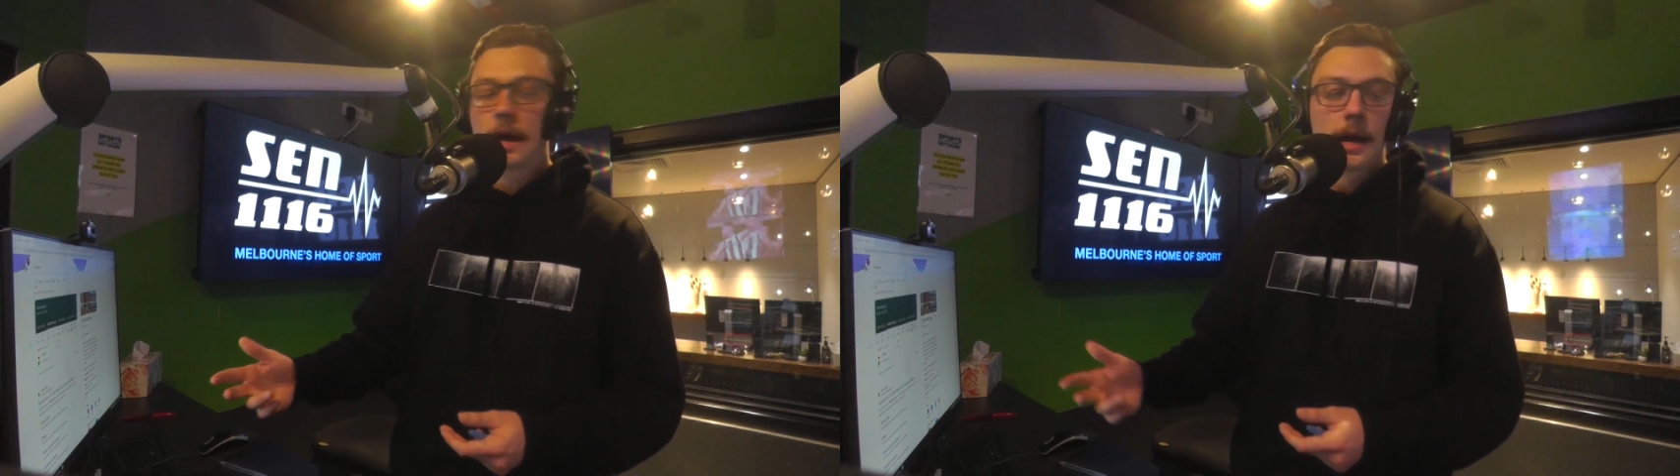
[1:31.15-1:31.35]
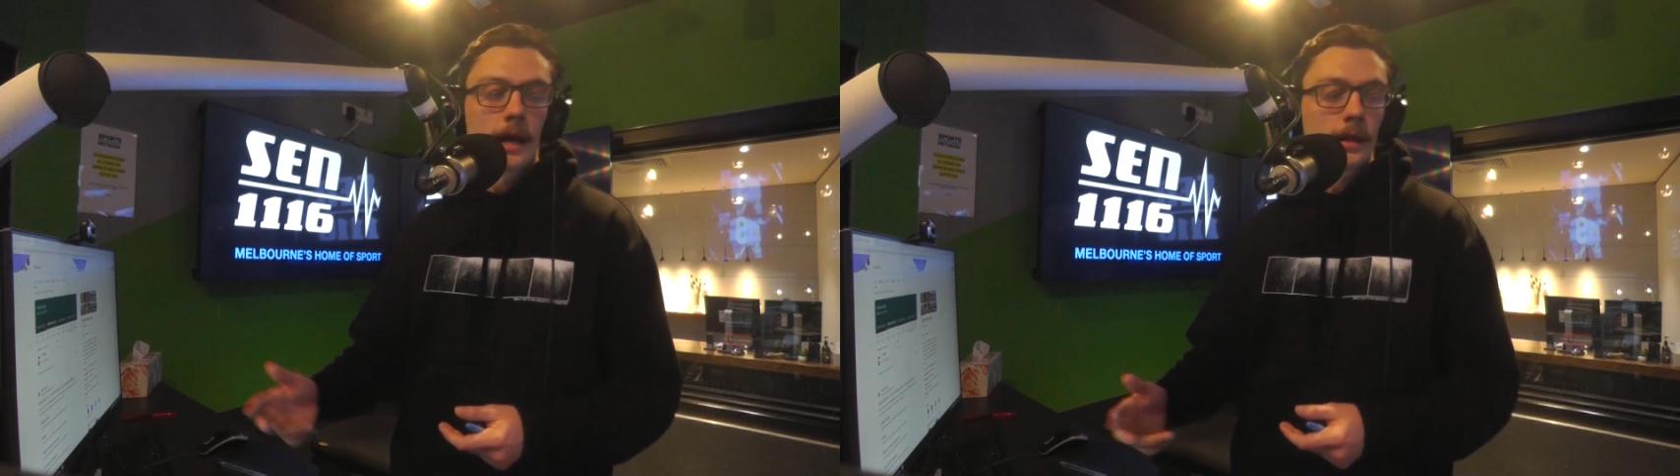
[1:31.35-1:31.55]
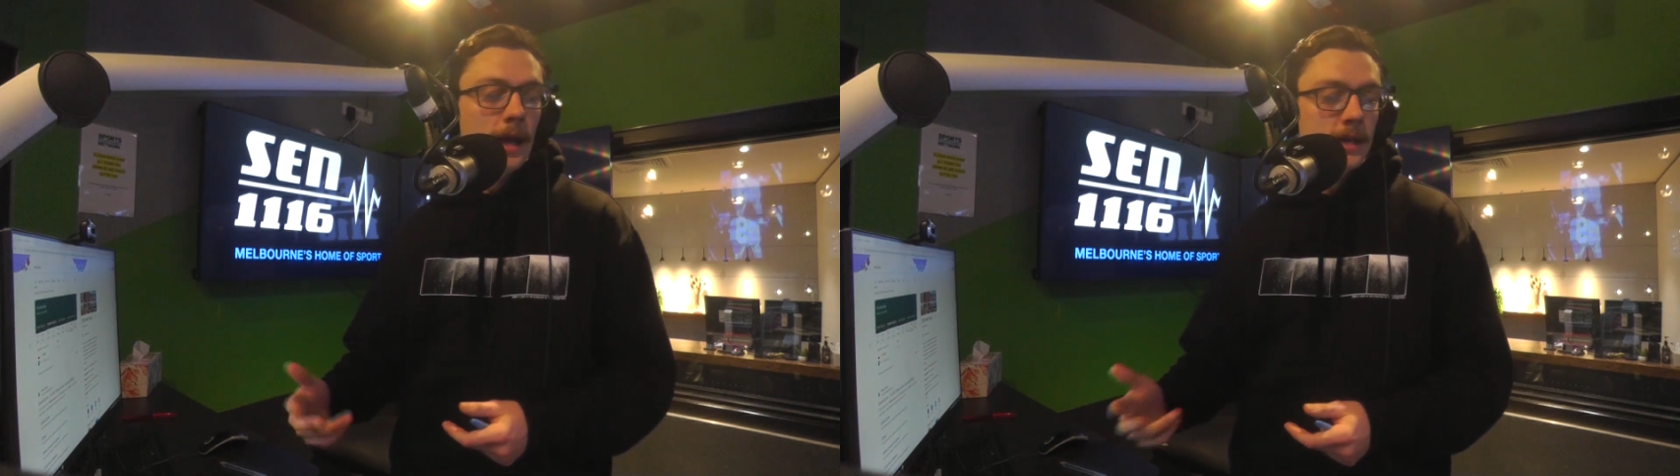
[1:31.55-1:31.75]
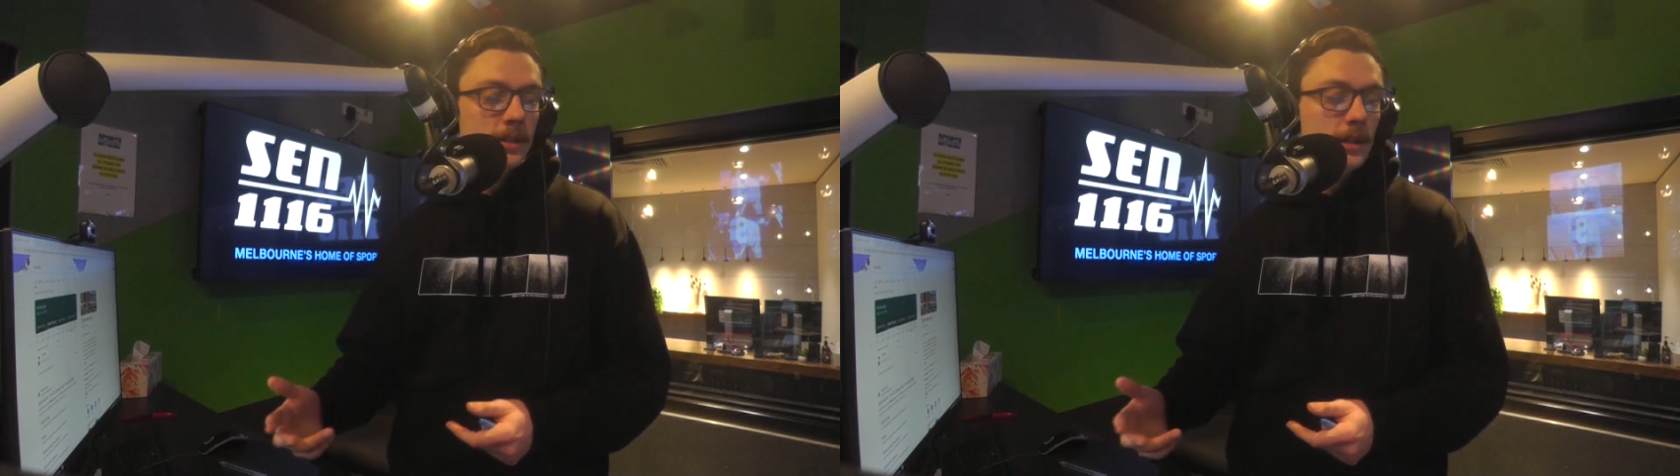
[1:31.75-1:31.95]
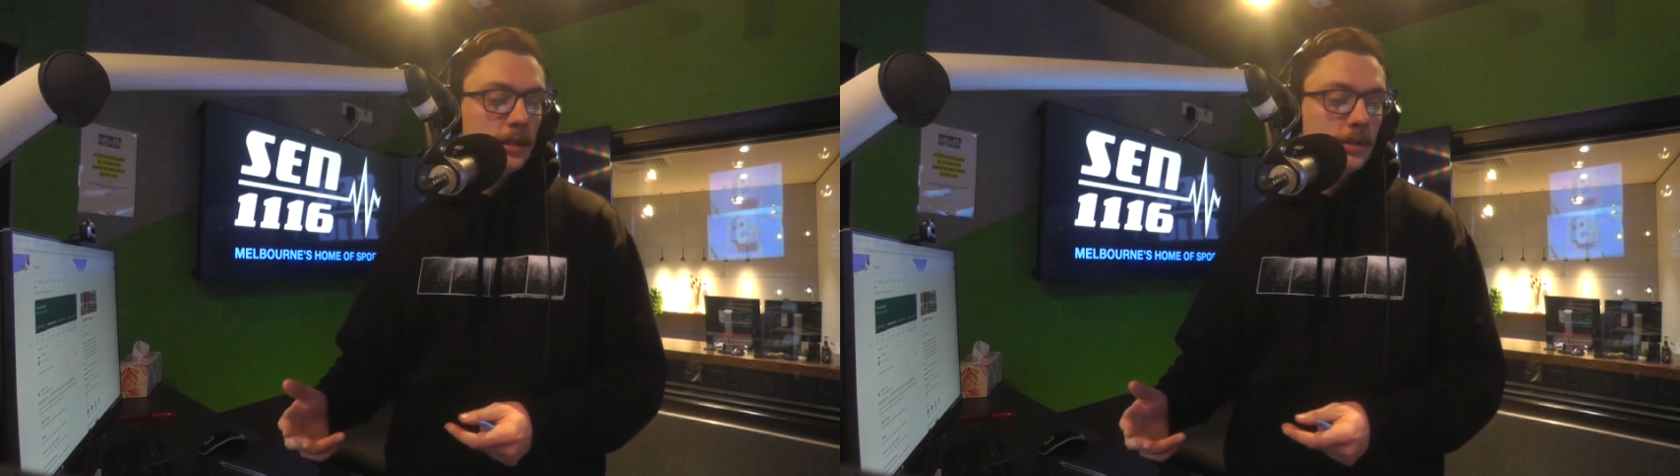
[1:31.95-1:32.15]

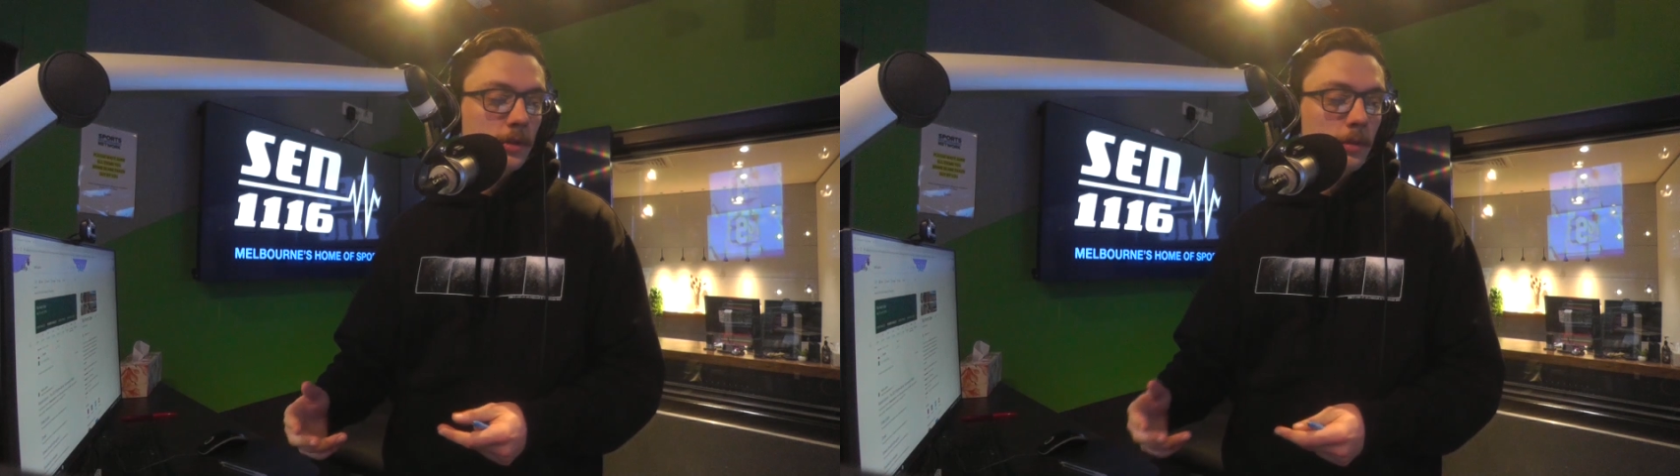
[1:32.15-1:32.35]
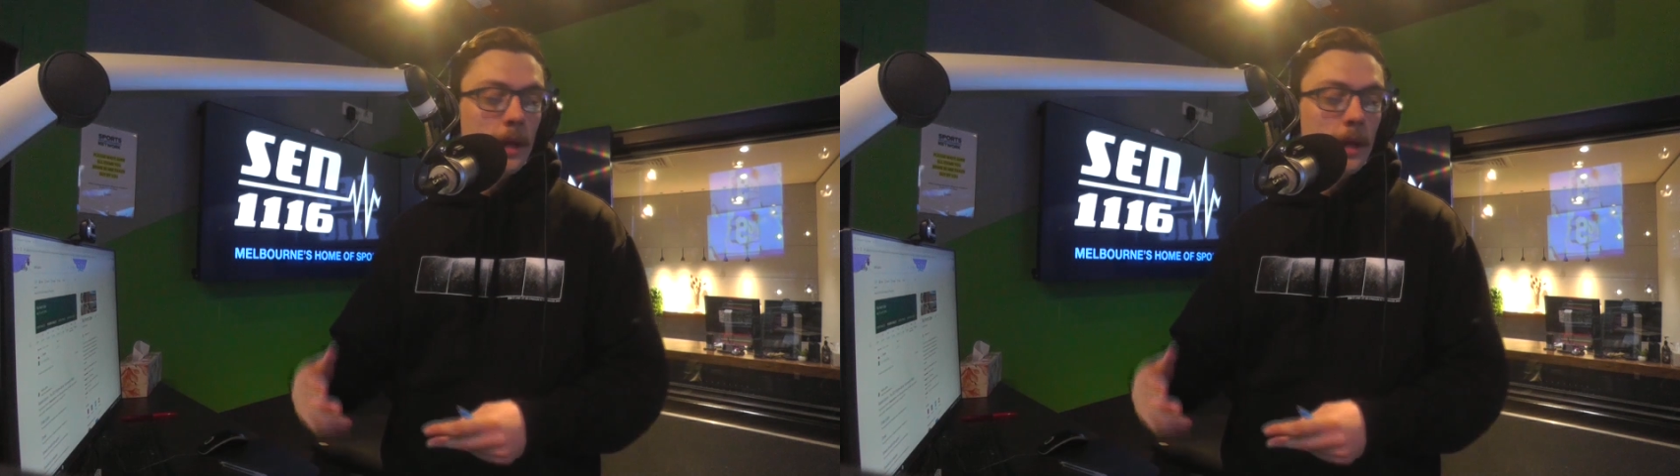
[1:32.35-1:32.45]
last year to